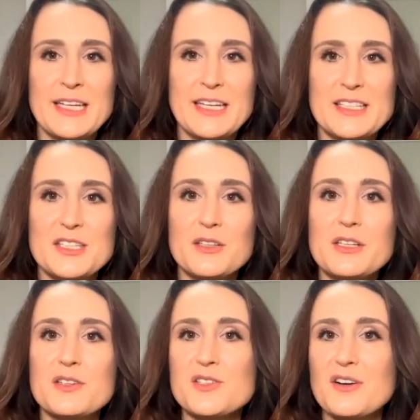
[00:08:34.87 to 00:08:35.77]
until the
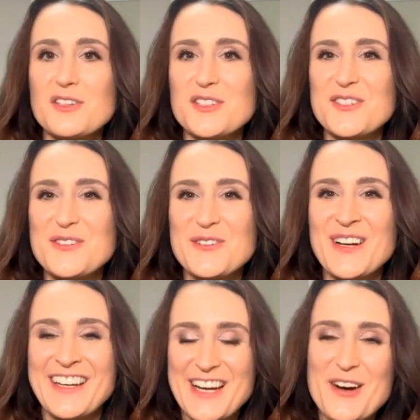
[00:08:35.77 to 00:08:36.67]
instructor, who
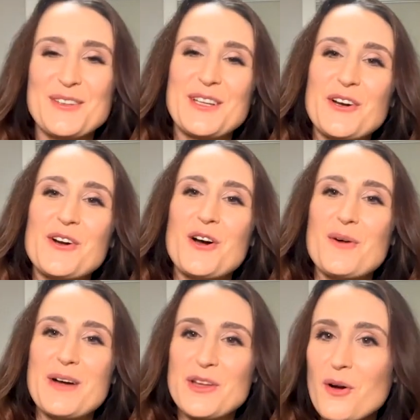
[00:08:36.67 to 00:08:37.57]
I would later call
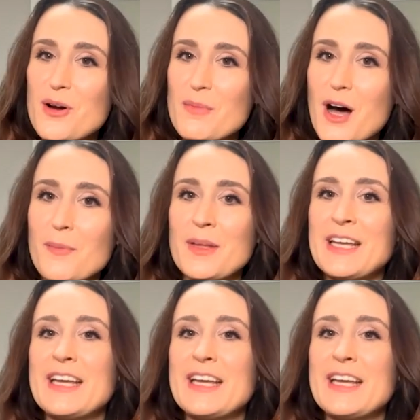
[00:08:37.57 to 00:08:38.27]
my yoga mom,